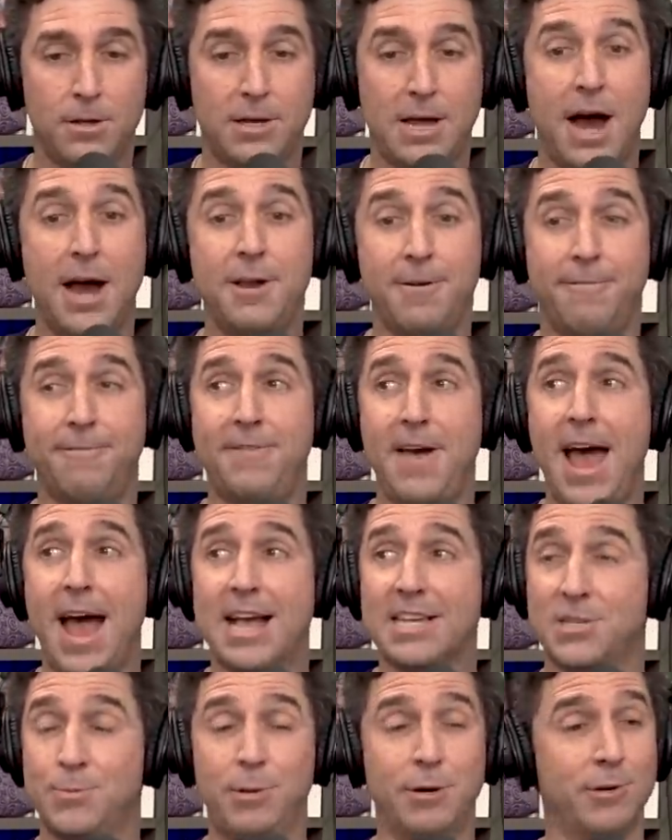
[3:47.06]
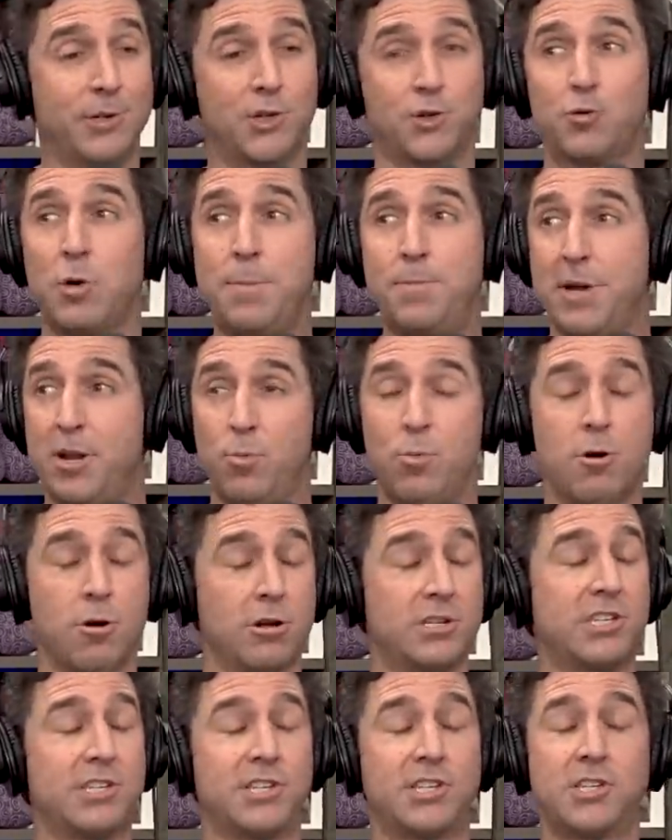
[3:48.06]
kind of fast. We were tripping. We
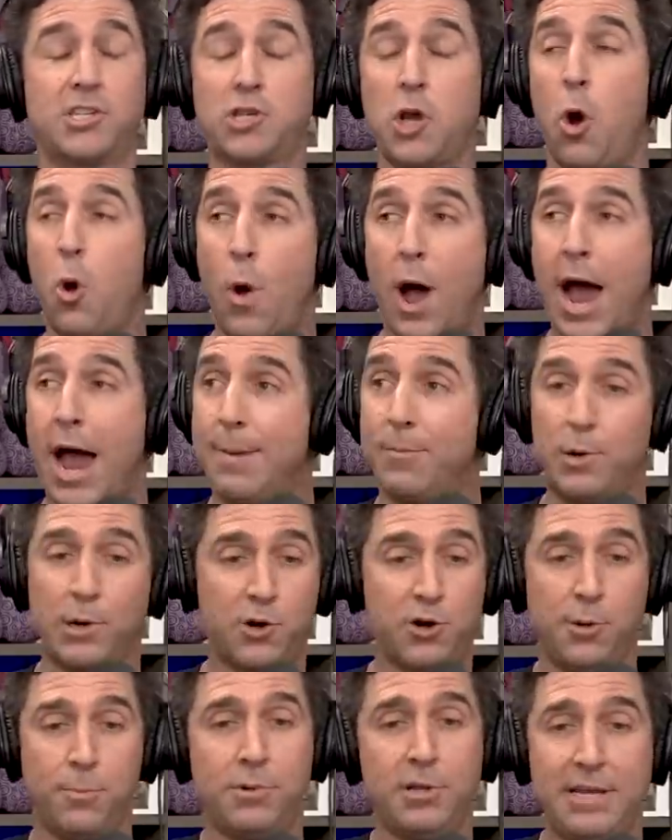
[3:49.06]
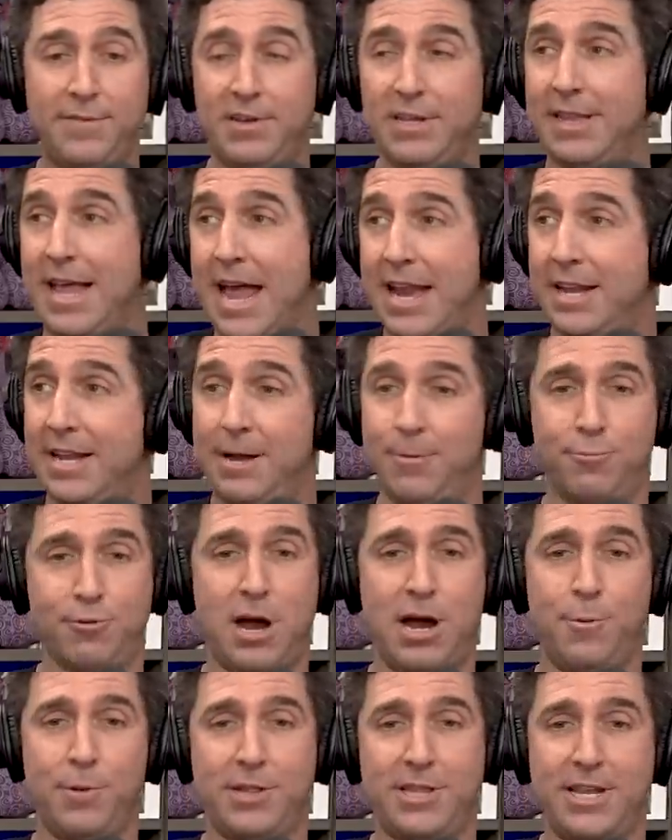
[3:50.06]
were so hyped. We couldn't believe he landed it
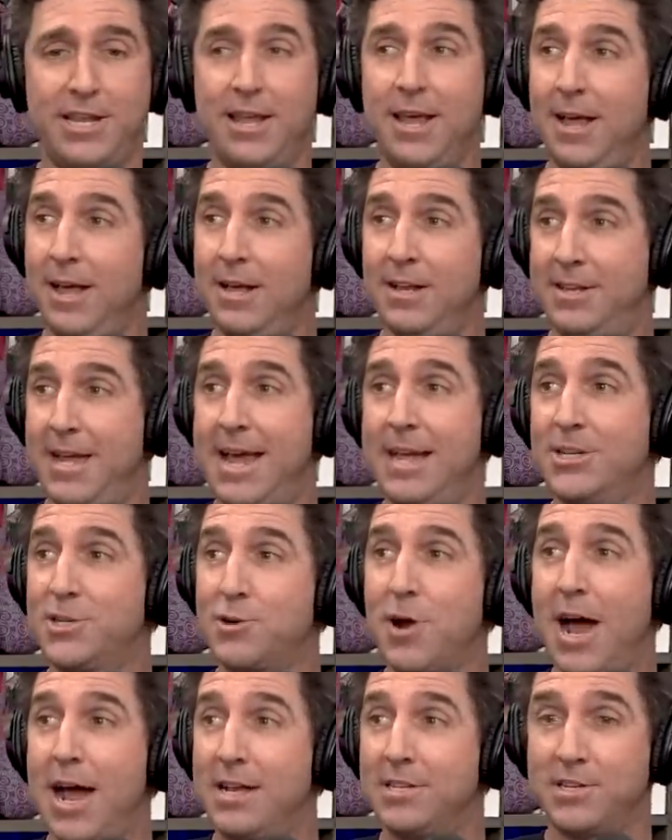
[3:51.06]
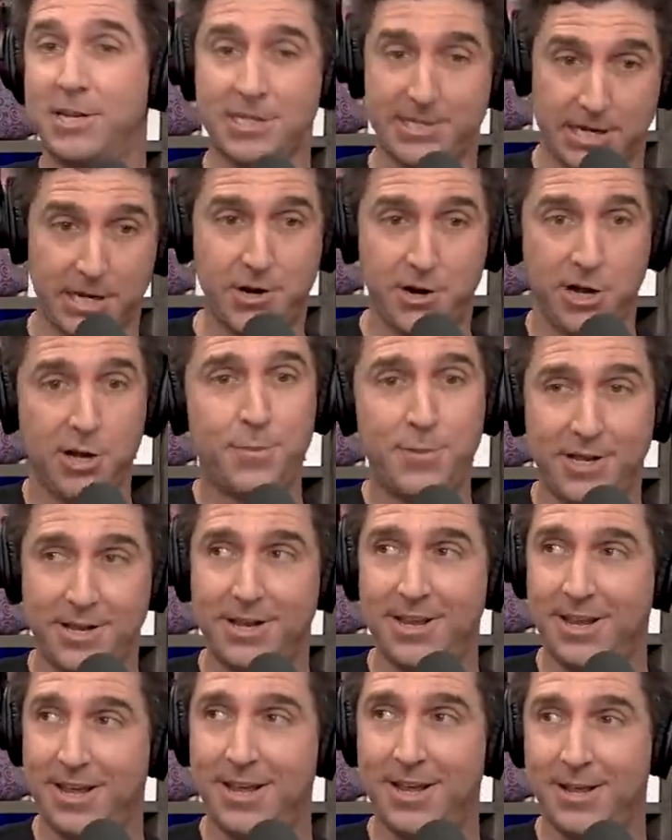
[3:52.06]
probably within 10 tries because it could have
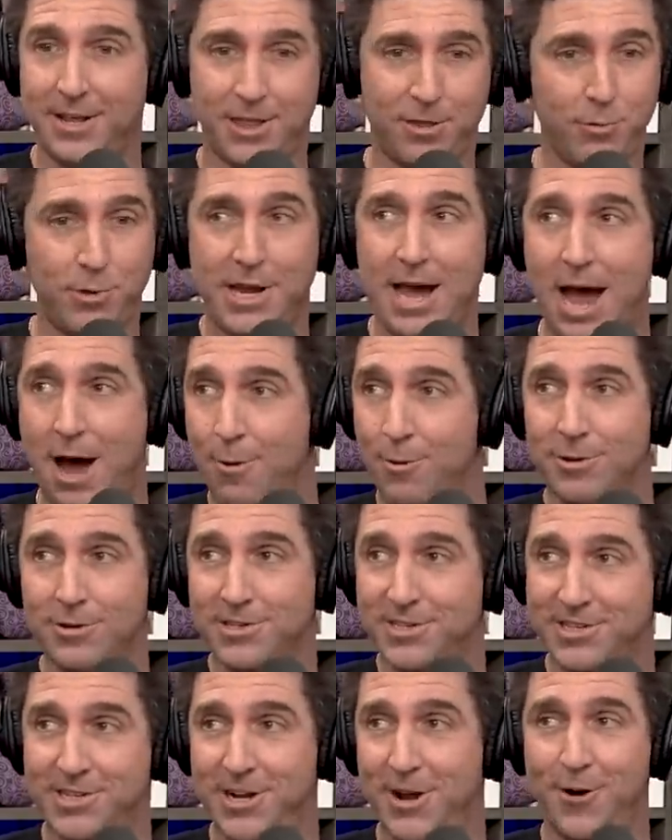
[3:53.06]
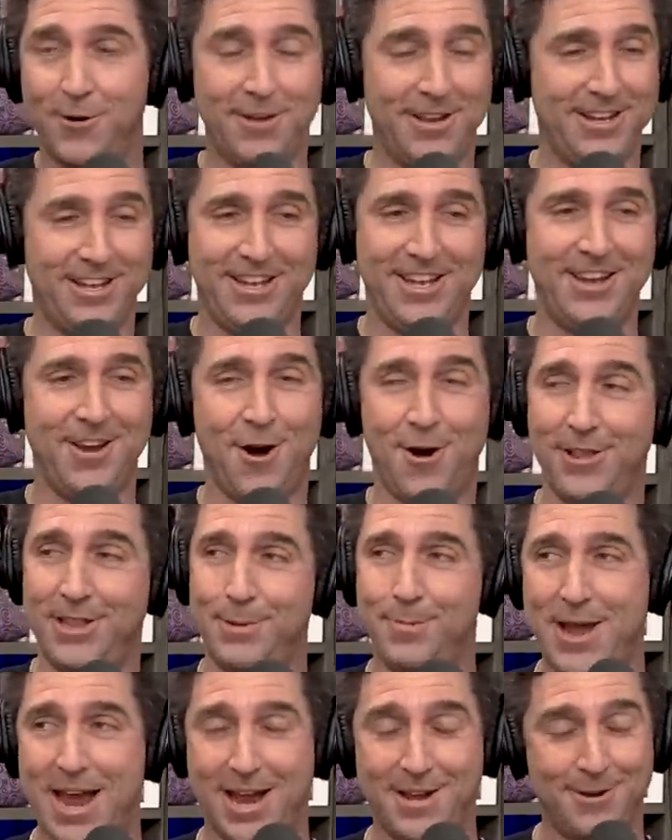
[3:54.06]
been three hours, sure. you know,
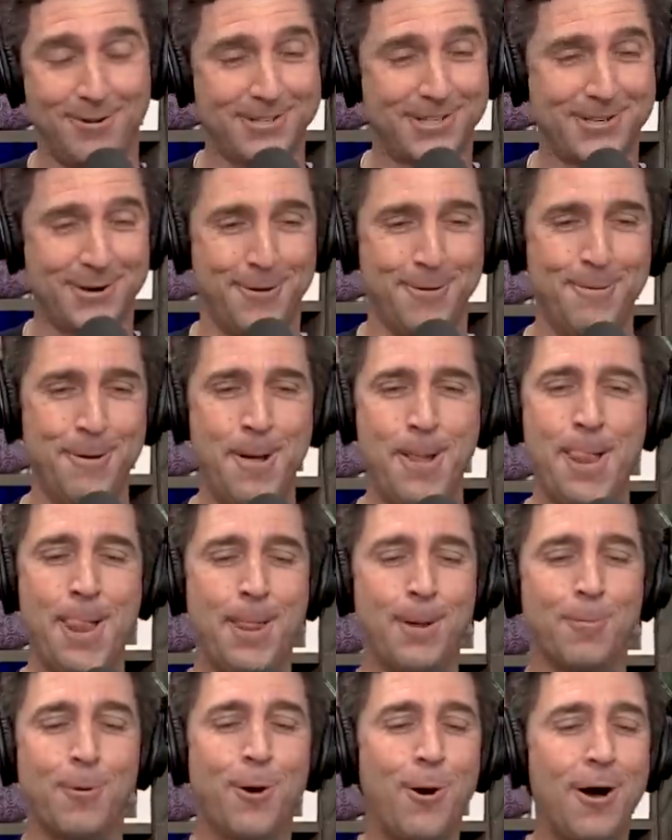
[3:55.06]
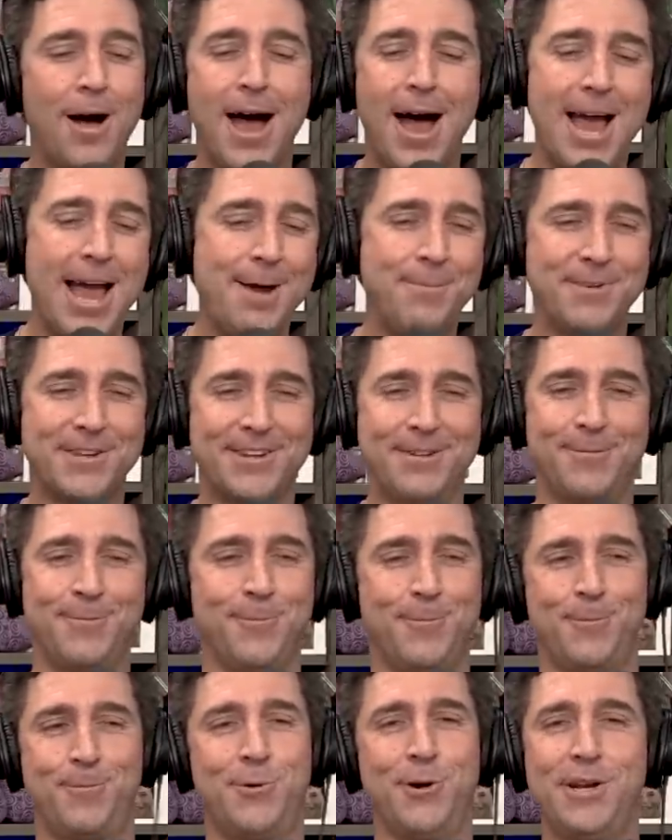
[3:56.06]
gnarly manual. So we're all hyped and
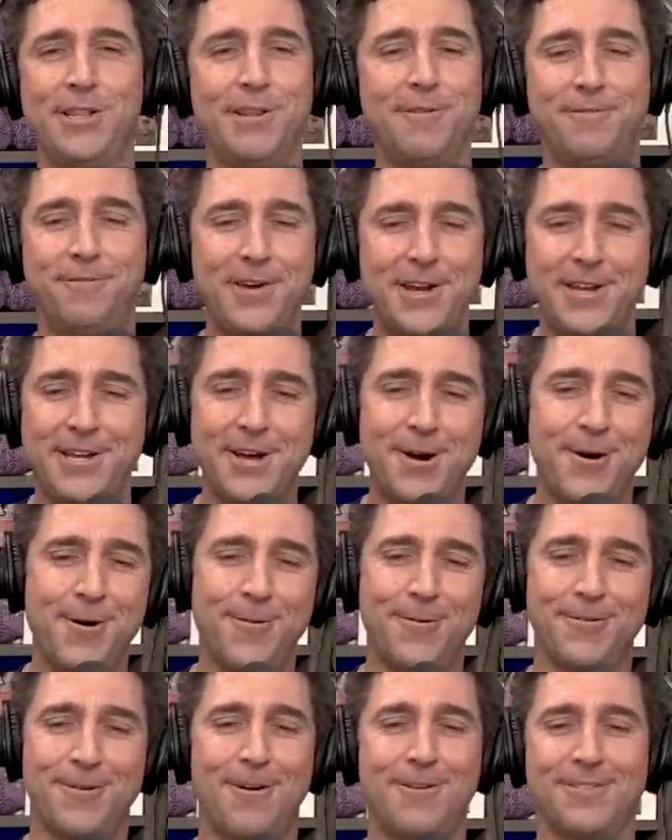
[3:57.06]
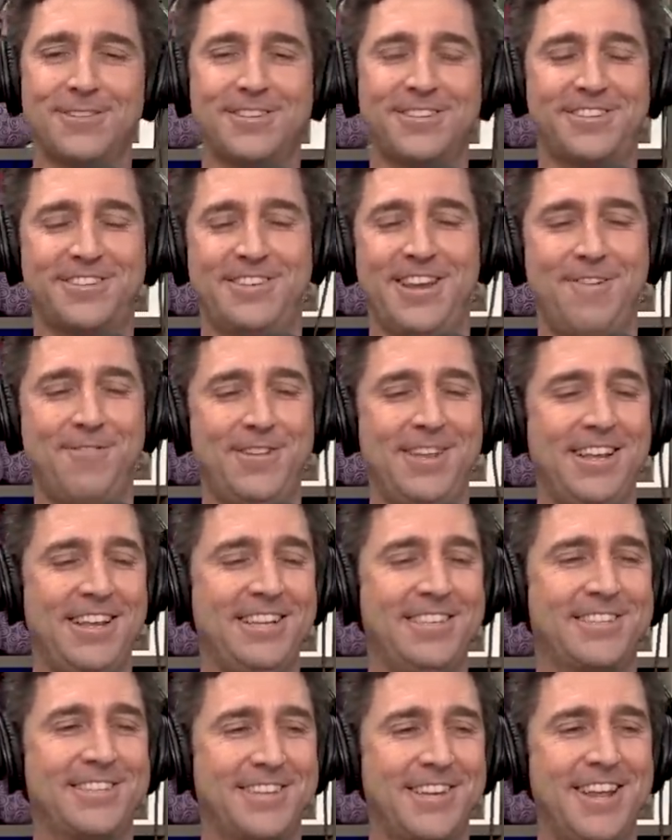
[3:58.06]
put in the video. We're all
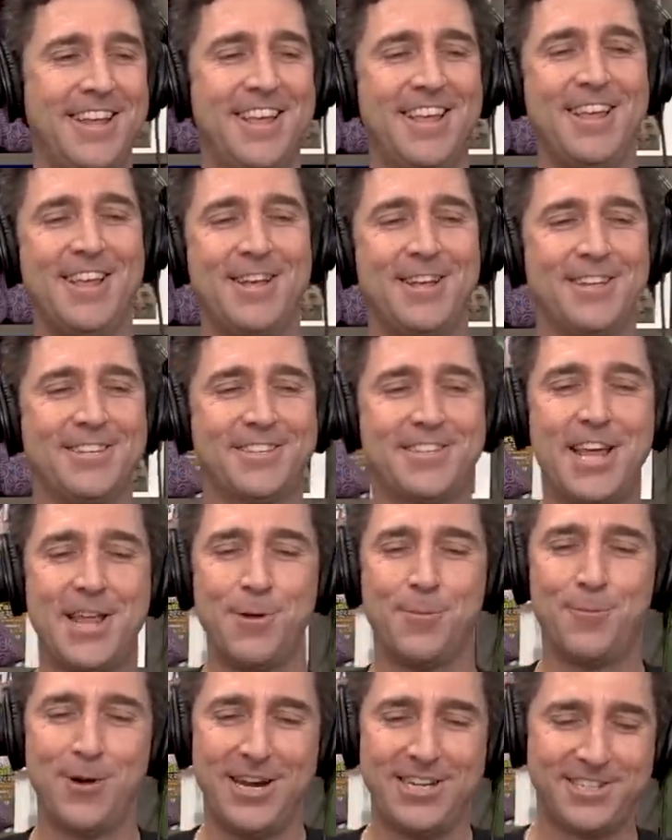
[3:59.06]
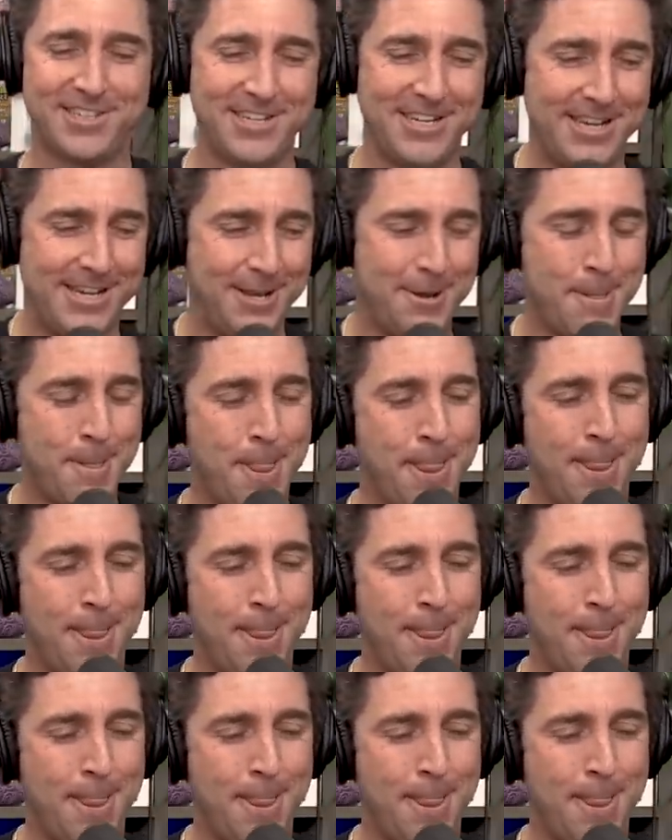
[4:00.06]
everything's celebration and